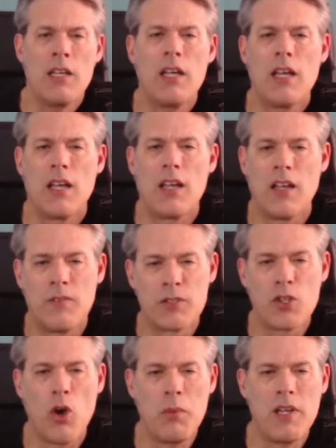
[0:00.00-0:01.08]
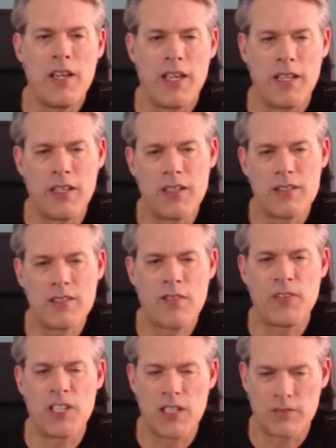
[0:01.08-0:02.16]
Vadoma and
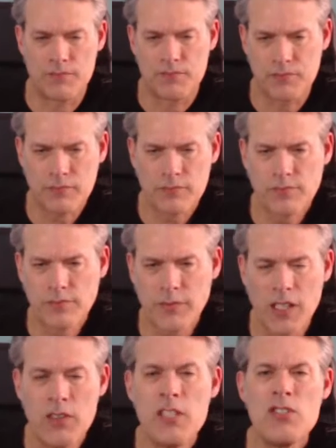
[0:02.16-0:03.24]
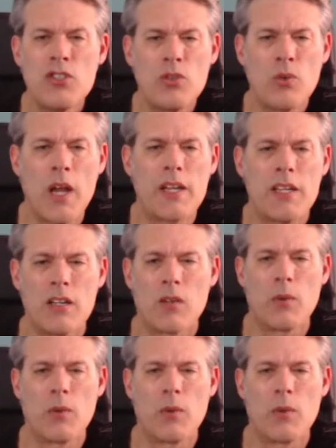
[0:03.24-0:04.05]
Stephanie these two right here.